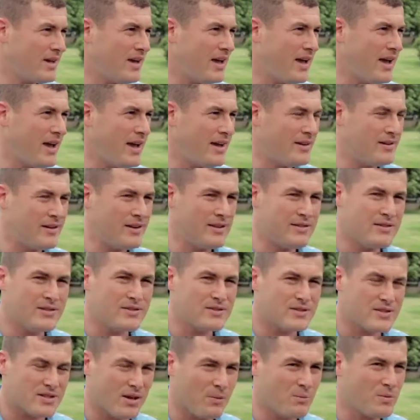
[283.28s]
And then
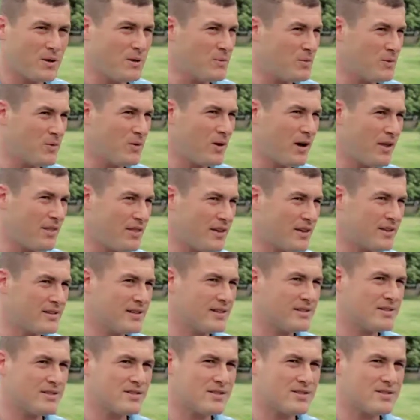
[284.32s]
there's some people, I think,
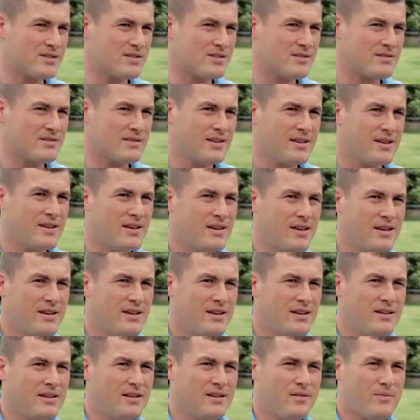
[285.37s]
that just,
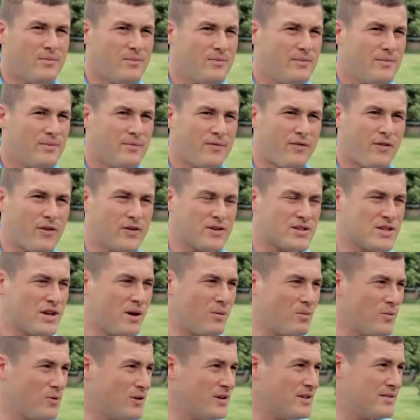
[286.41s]
for
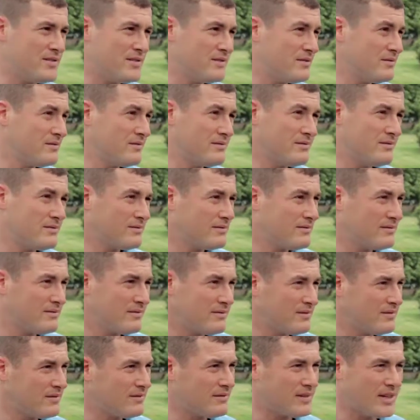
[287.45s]
some reason,
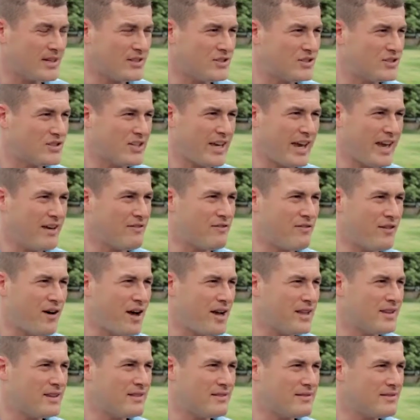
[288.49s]
they just can't
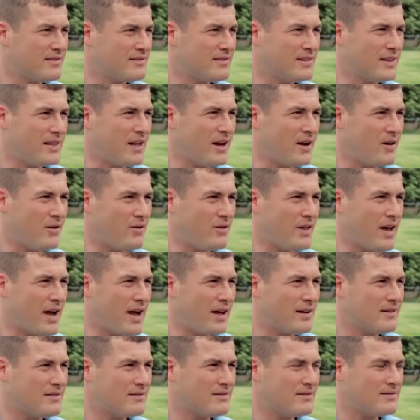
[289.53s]
find,
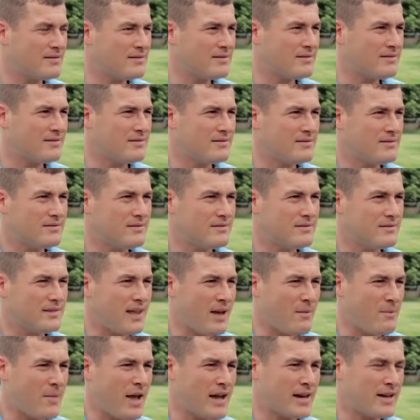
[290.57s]
that
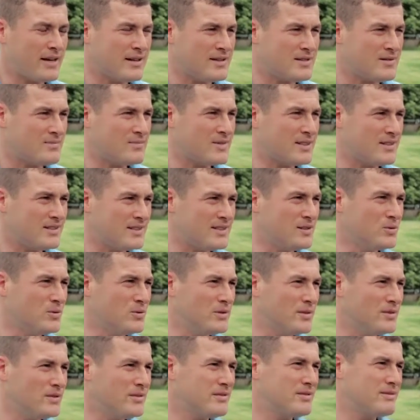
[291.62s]
mechanism to deal
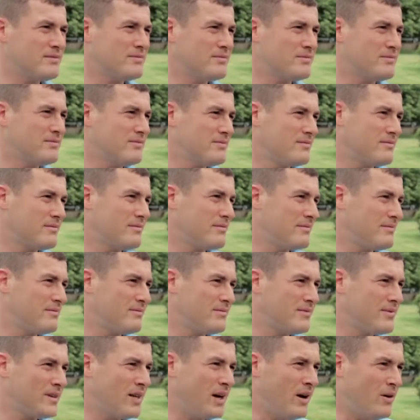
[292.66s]
with,
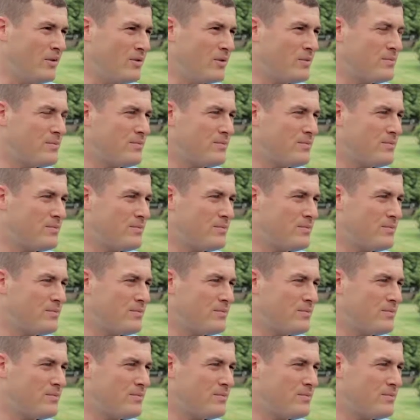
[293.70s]
the